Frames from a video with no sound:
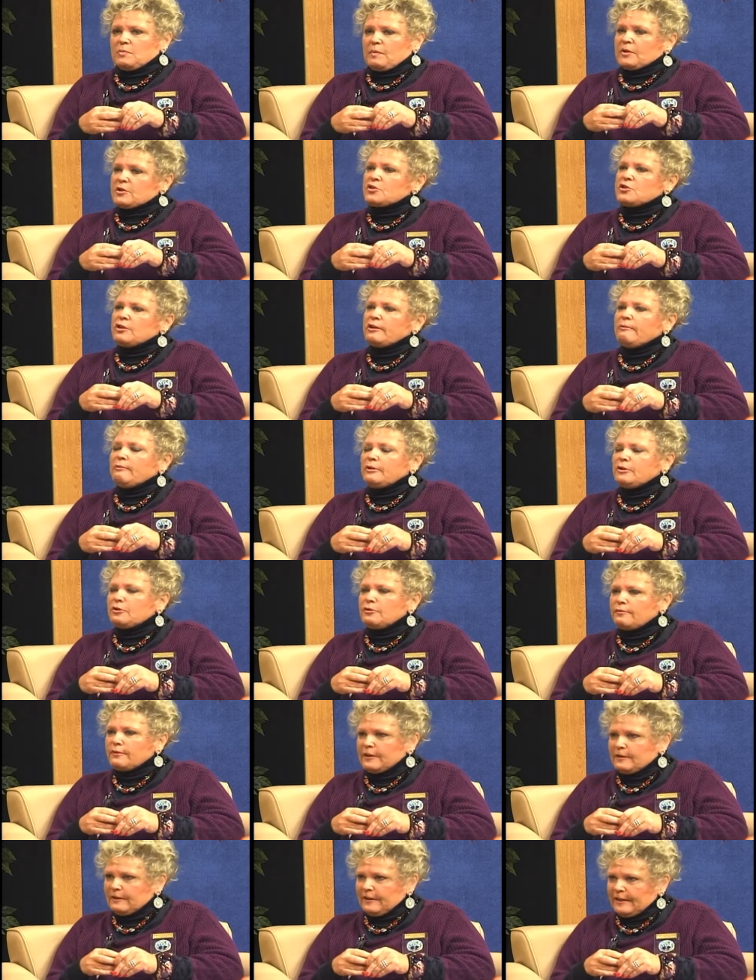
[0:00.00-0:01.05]
Especially when
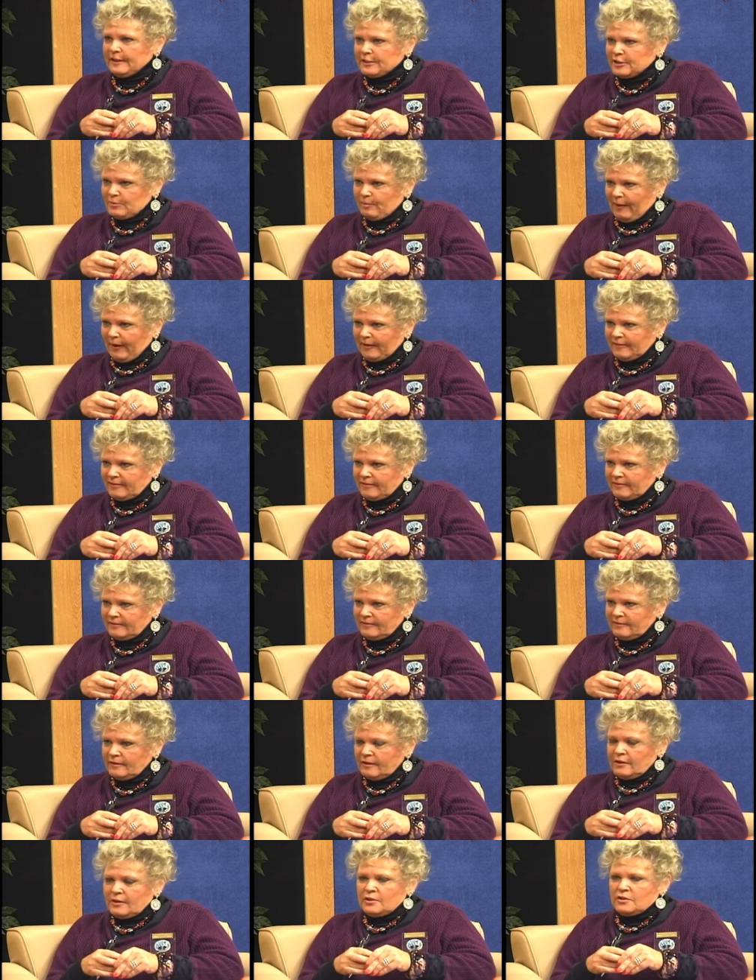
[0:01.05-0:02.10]
you're very
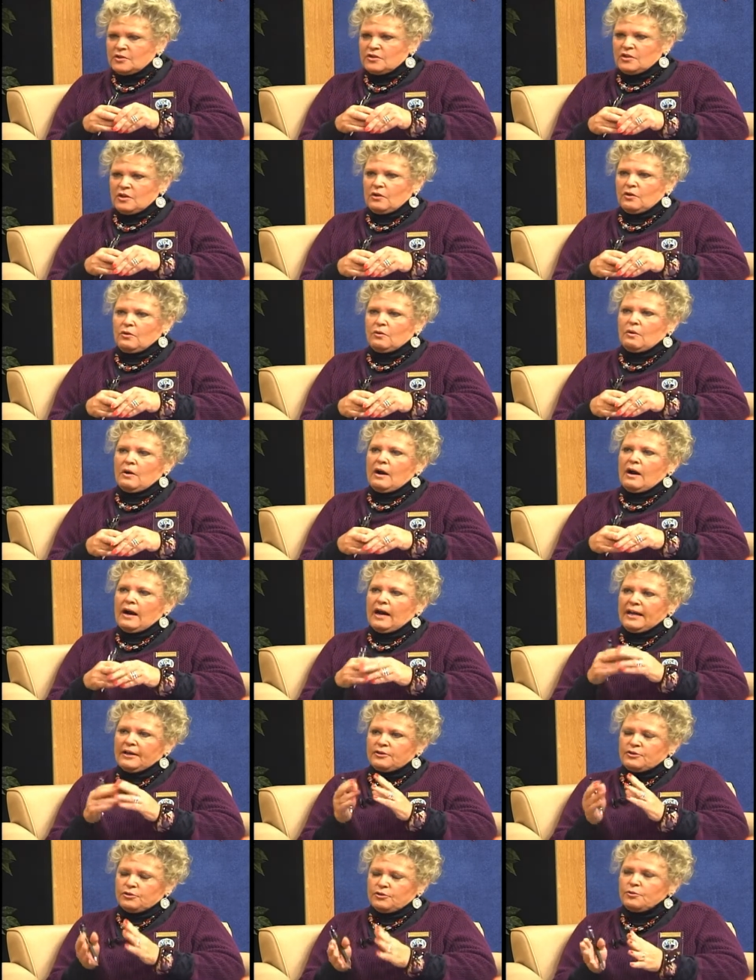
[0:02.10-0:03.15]
independent. So
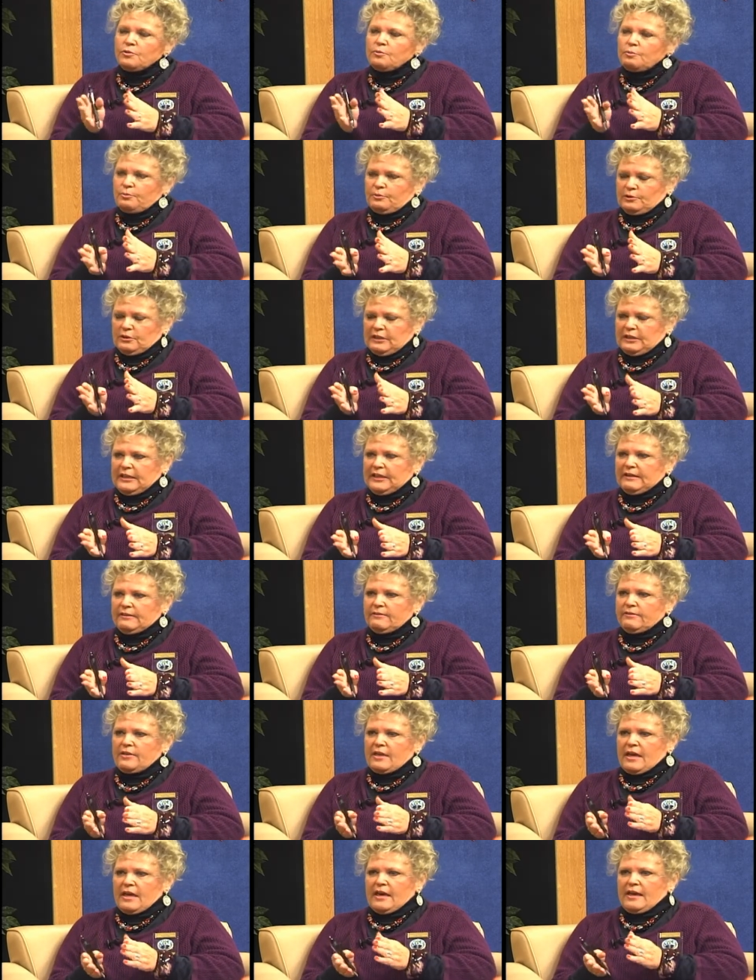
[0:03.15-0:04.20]
I do
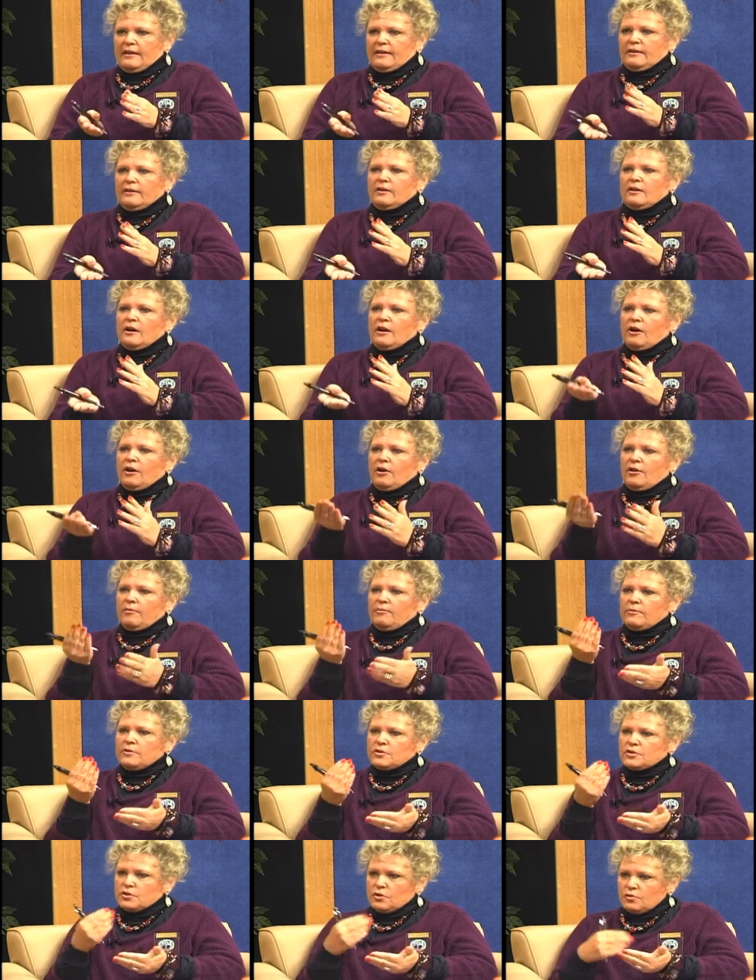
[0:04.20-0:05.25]
believe that
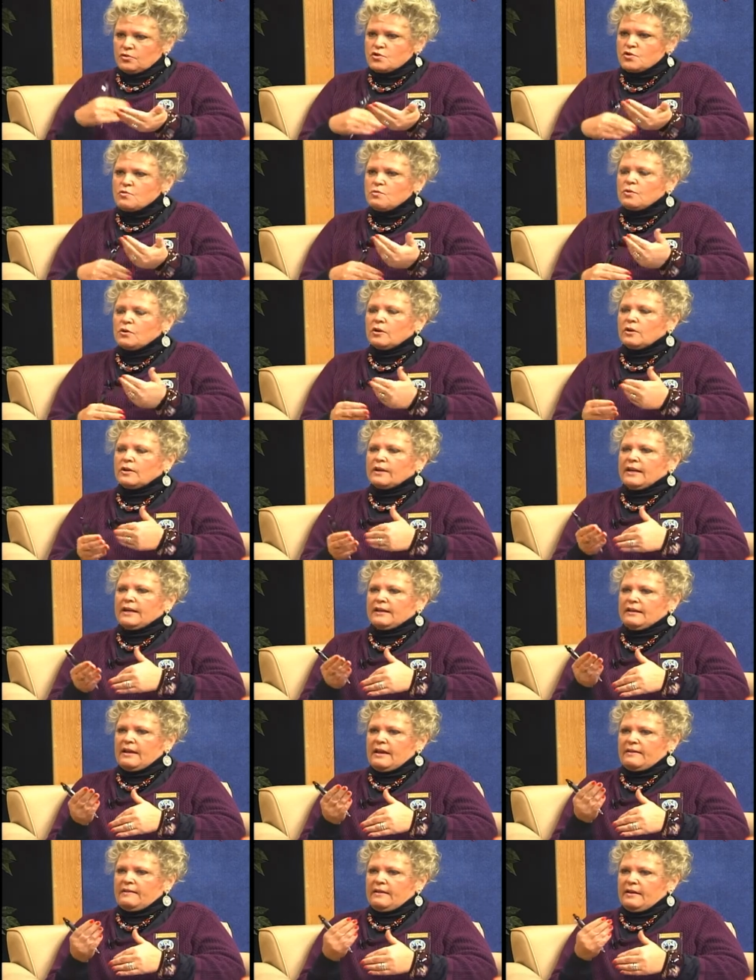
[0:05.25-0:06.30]
social work
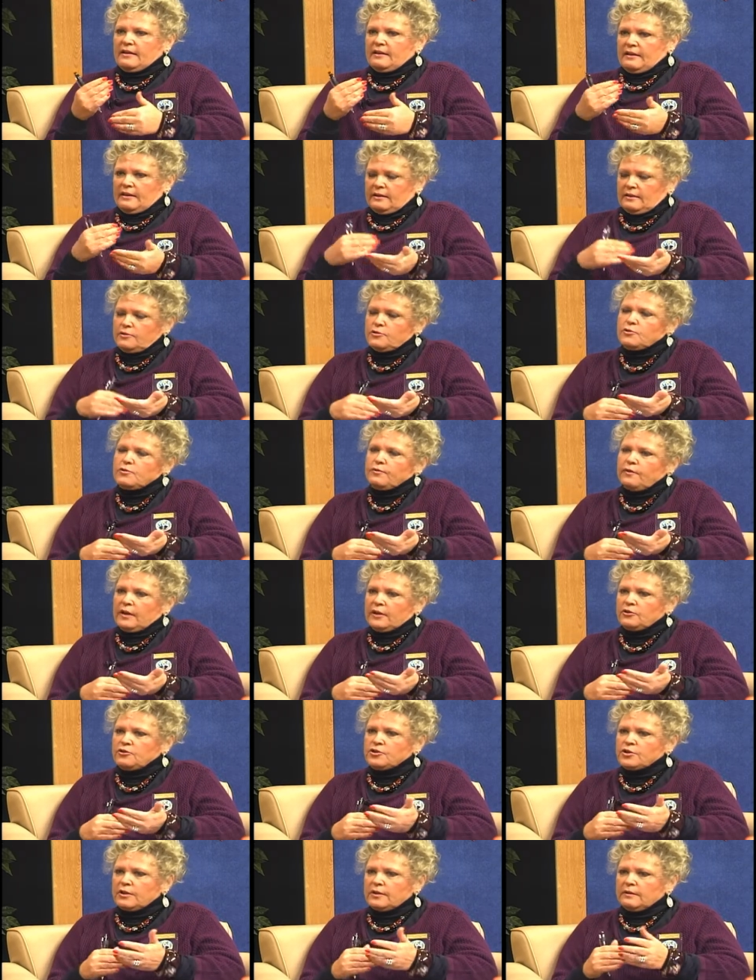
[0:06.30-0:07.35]
and
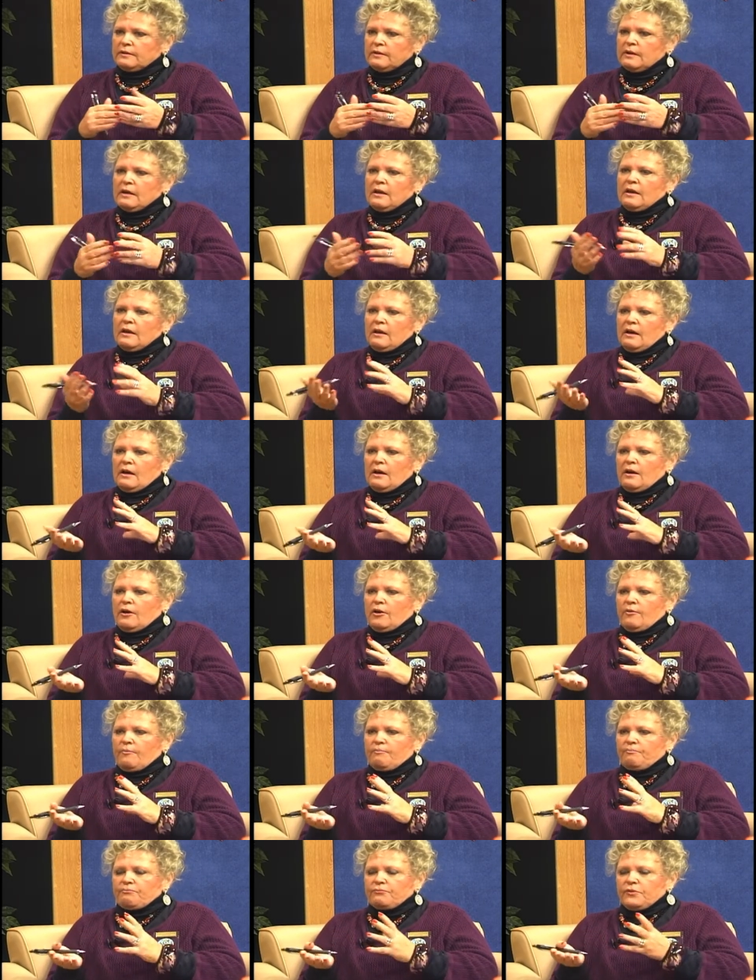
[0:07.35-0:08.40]
intervention,
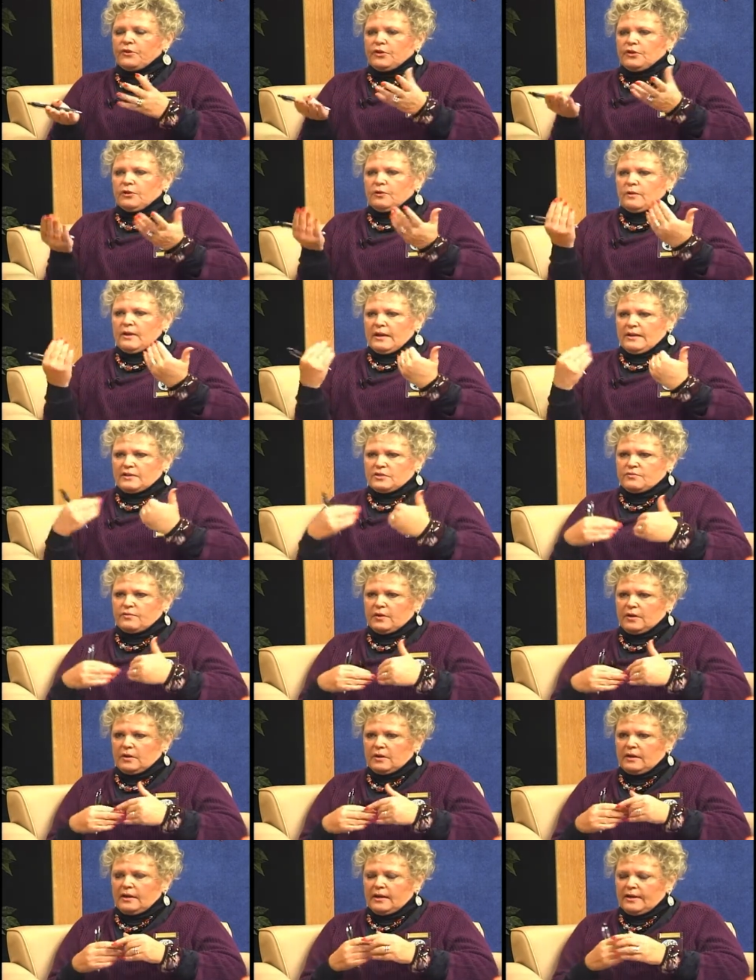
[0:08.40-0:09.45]
as
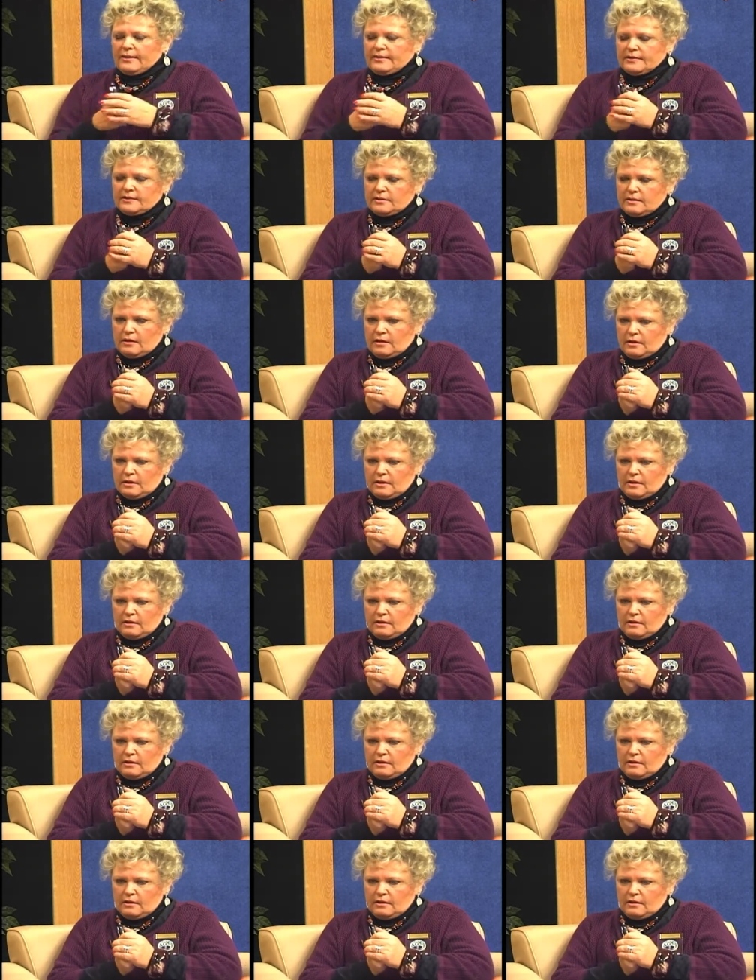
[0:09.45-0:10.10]
far as